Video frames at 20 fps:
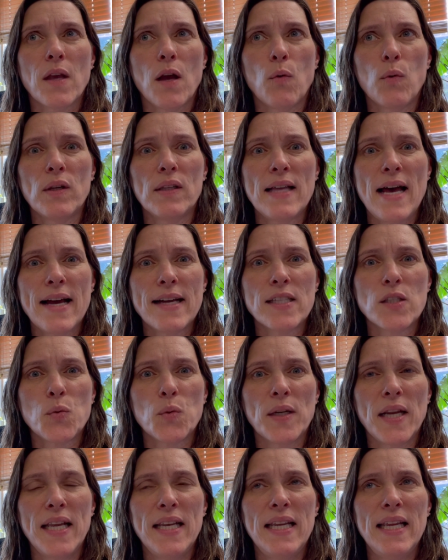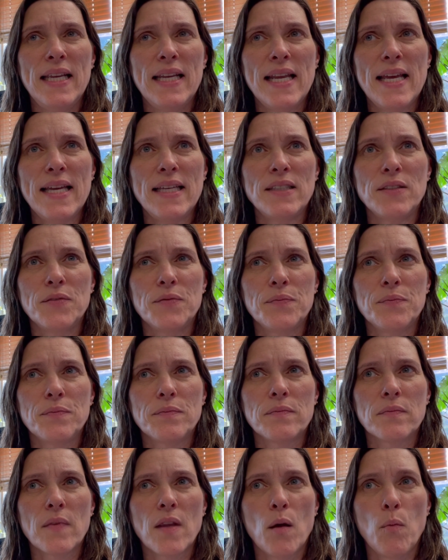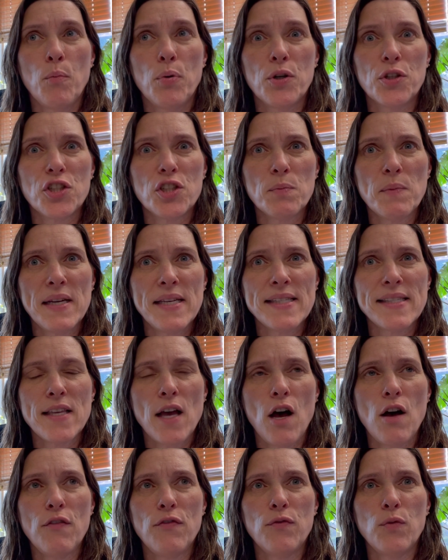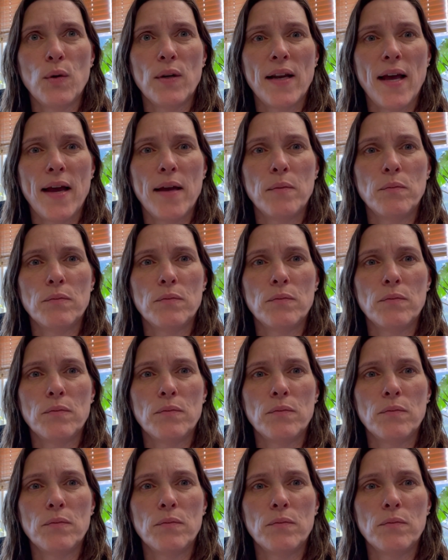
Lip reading: relax when I need it, push myself when I